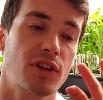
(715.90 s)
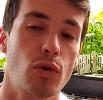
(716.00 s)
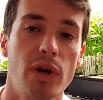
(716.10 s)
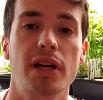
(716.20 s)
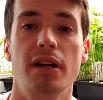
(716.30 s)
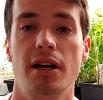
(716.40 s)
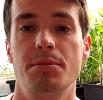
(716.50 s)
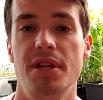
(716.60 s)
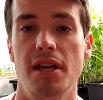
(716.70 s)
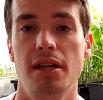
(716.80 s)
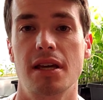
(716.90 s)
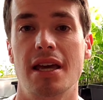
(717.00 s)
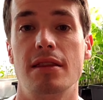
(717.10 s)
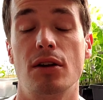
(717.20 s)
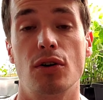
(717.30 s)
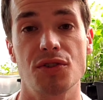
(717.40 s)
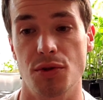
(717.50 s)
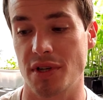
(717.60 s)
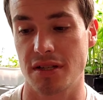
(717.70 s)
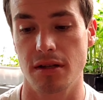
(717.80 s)
quick uptake and then
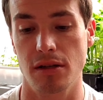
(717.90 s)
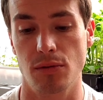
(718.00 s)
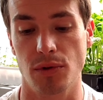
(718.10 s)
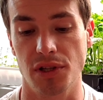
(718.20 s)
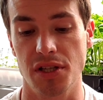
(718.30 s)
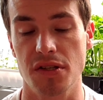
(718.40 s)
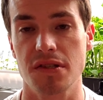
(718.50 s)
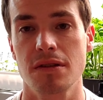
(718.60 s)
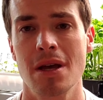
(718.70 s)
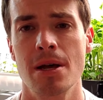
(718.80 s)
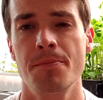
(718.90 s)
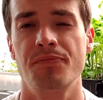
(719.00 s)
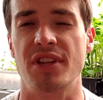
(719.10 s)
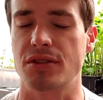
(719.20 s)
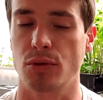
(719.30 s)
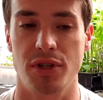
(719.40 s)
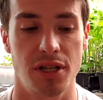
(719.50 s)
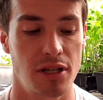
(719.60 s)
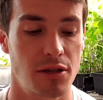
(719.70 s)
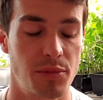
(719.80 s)
also extended release that's going to need to